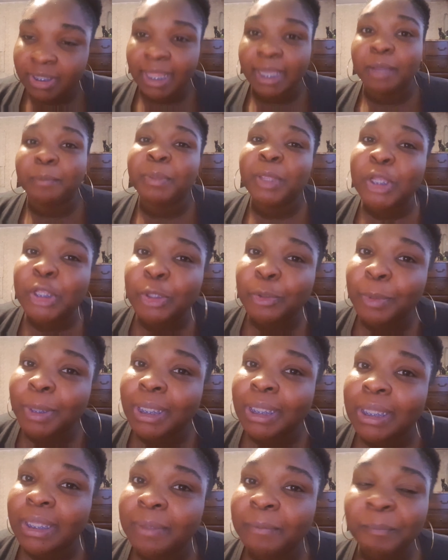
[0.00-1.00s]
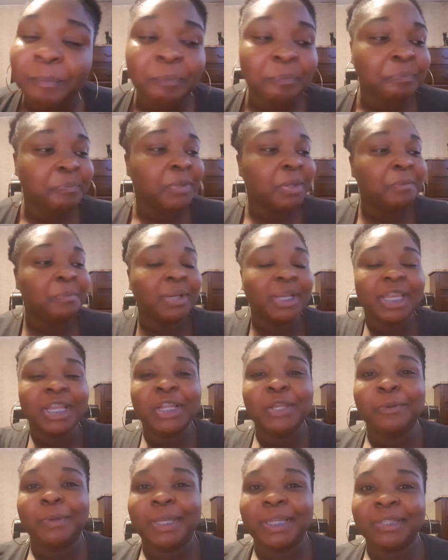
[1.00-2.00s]
Like a Piggly Wiggly. But
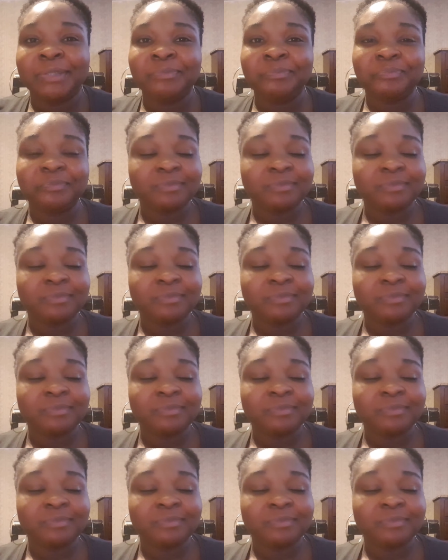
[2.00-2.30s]
anyway,